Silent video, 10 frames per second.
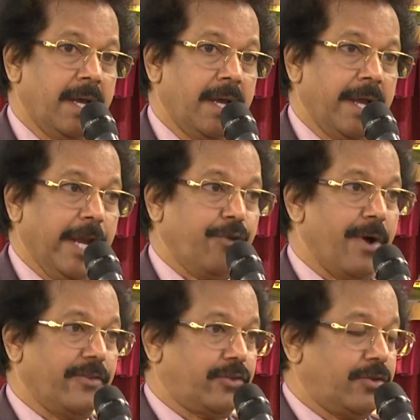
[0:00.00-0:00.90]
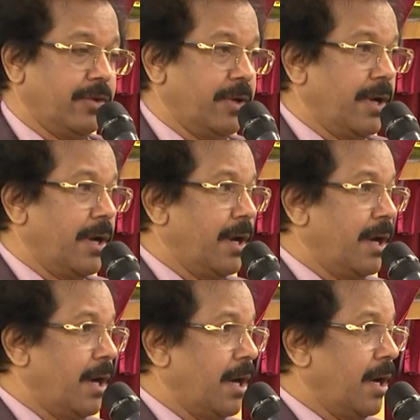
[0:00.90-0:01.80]
It was
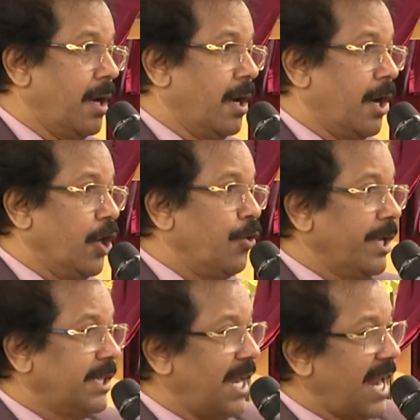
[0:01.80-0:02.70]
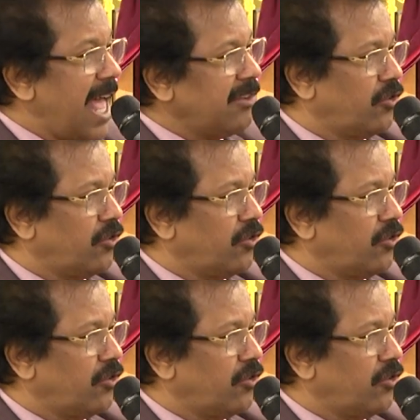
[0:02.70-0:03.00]
during the last